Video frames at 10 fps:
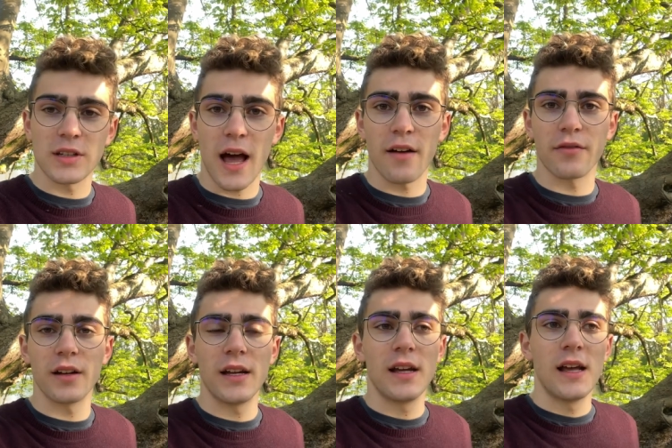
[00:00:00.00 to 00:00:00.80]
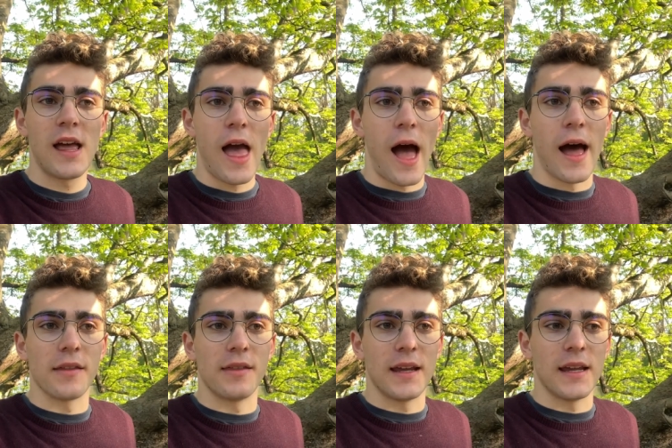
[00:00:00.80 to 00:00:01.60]
have at
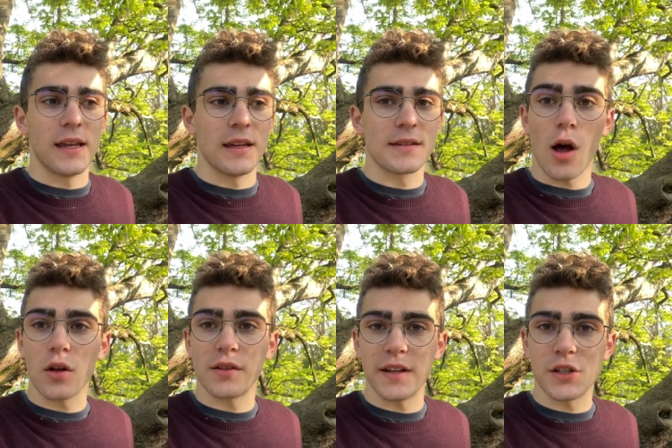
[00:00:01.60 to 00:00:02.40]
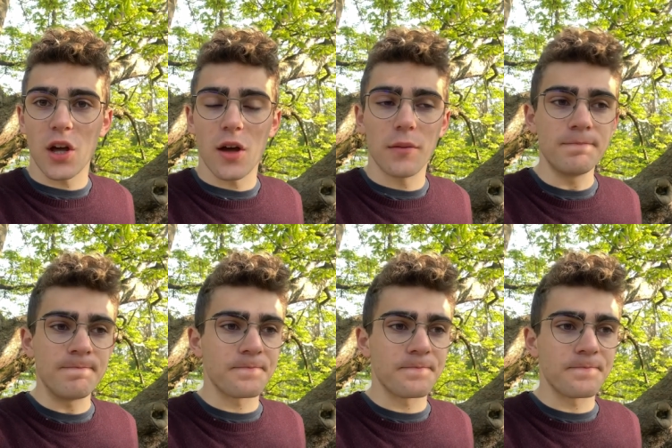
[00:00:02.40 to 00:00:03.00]
the start of each term.